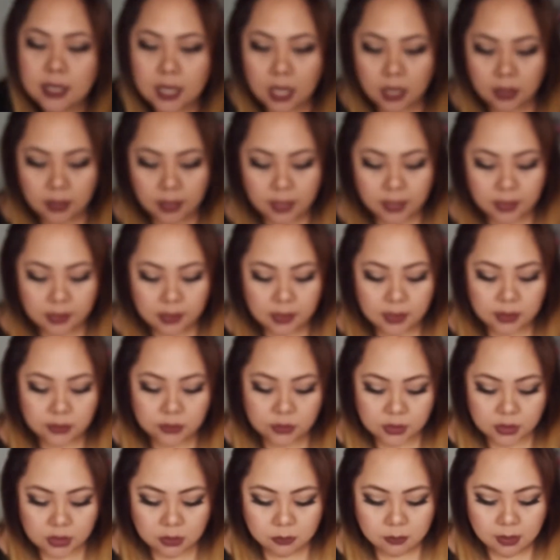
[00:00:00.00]
color,
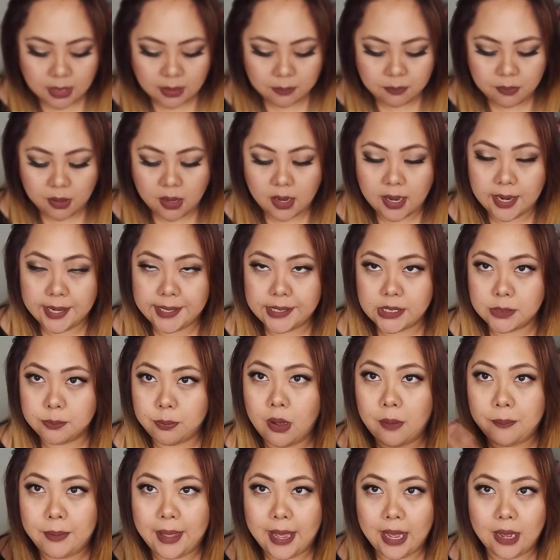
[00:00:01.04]
just to make my eyes
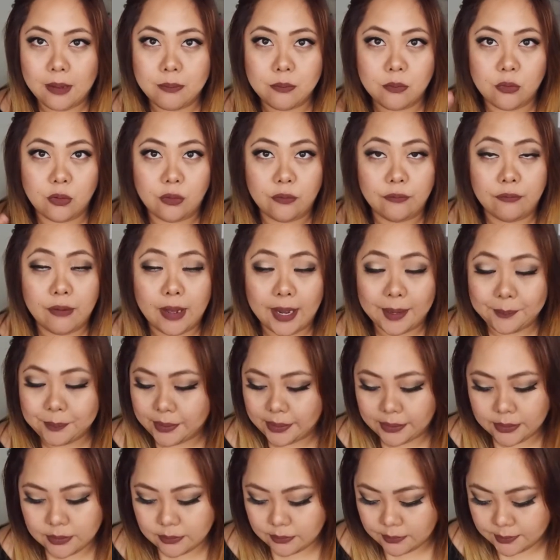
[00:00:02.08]
pop out more
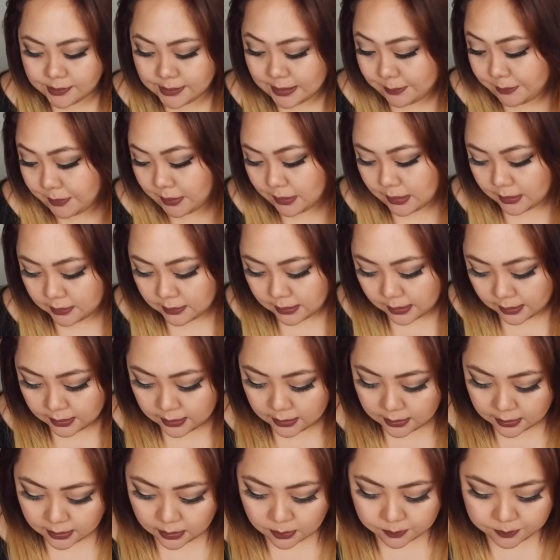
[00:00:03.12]
vibrant or something like that.
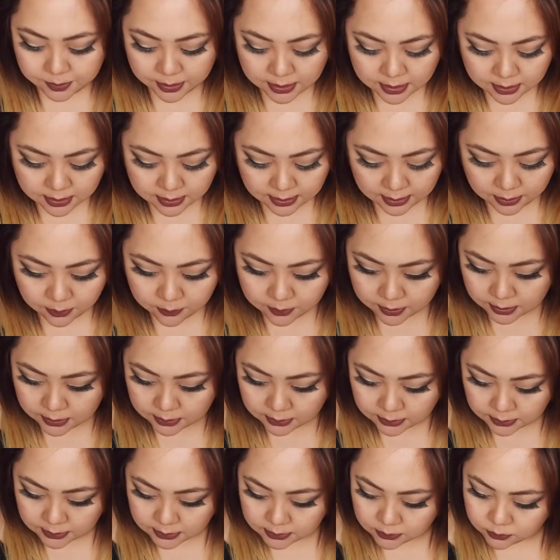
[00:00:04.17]
But that
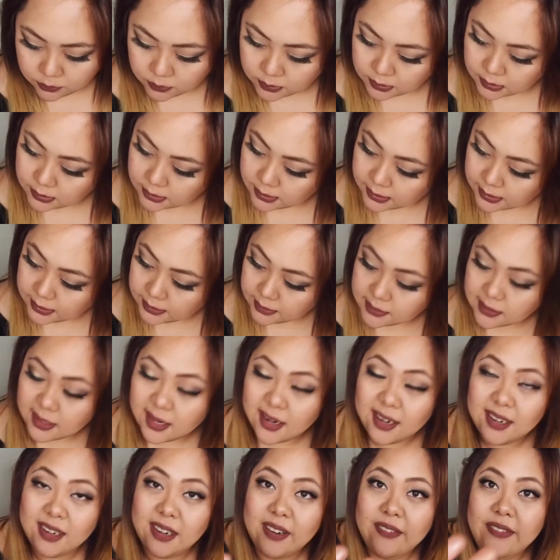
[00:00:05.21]
one is really nice. So
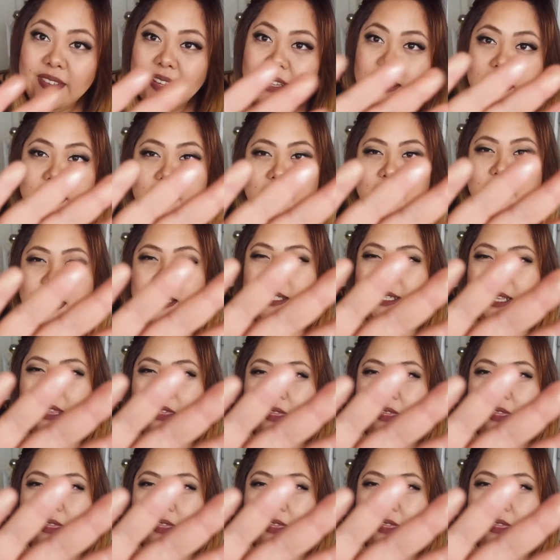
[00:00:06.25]
I don't know if you can see, there's like a